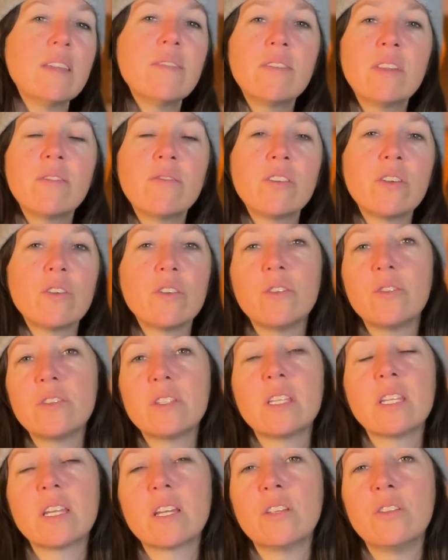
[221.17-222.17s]
Even if you're
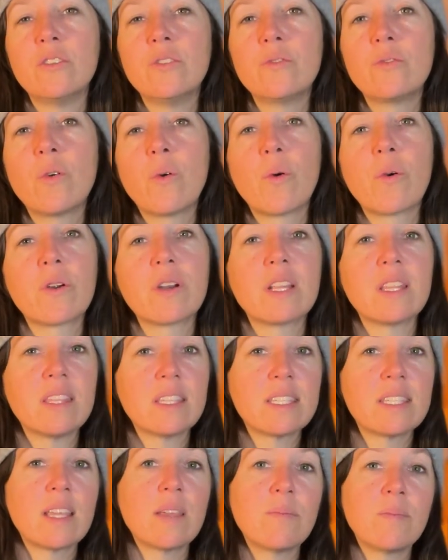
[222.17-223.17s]
using a new chord in
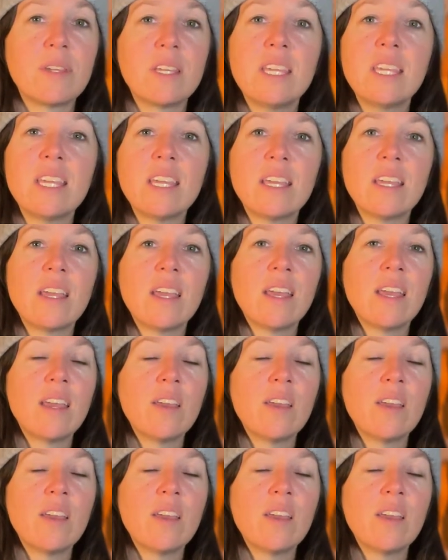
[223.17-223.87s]
the same key,